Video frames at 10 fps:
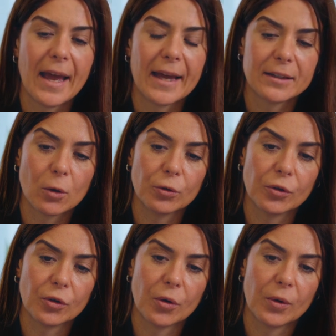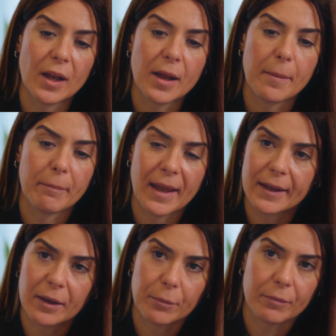And also
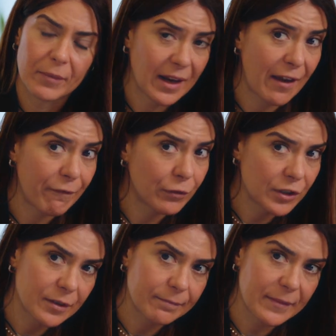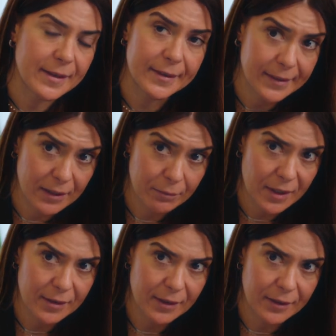make an effort as a team,
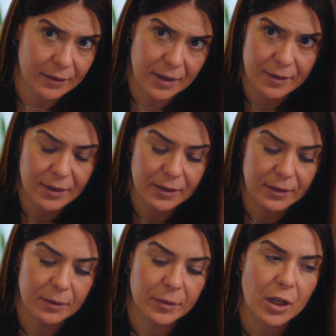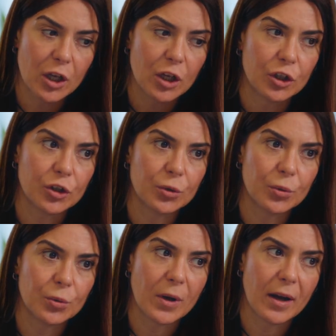as a legal team,
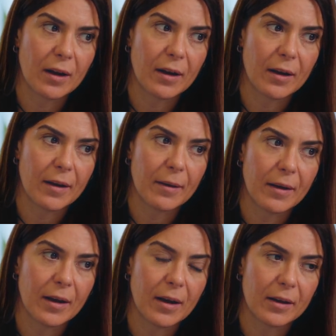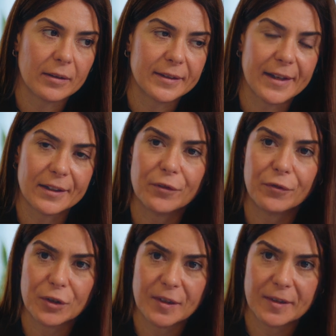to take the
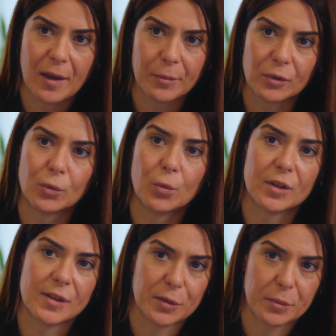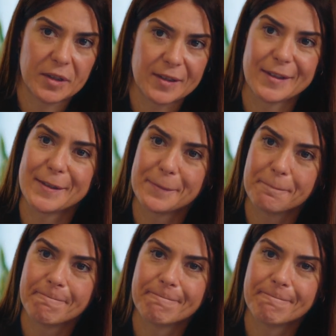first step towards the business.